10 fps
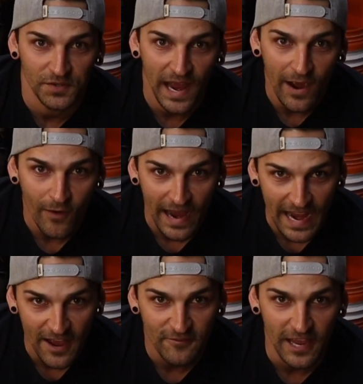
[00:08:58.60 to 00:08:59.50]
now I
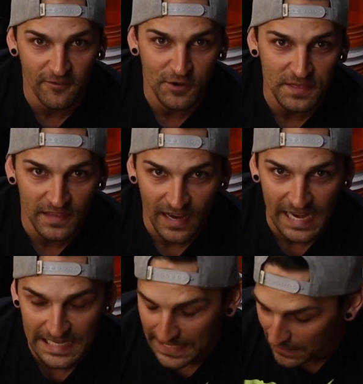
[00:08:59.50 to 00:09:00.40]
have everything I
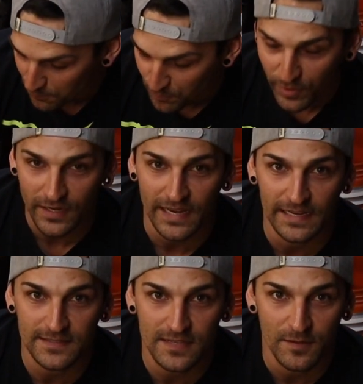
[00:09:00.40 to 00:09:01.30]
need put
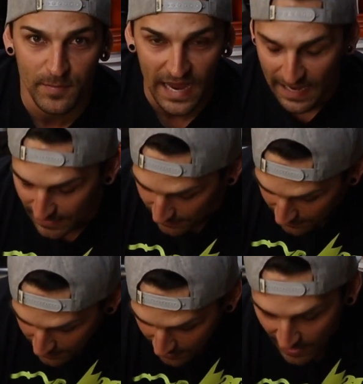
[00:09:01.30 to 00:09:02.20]
into the bag.
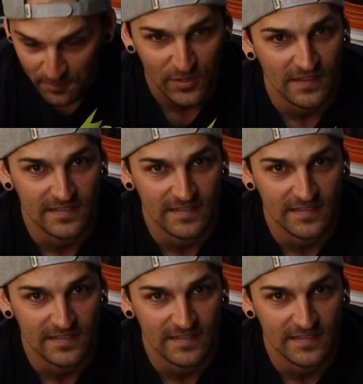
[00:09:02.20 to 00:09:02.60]
I put the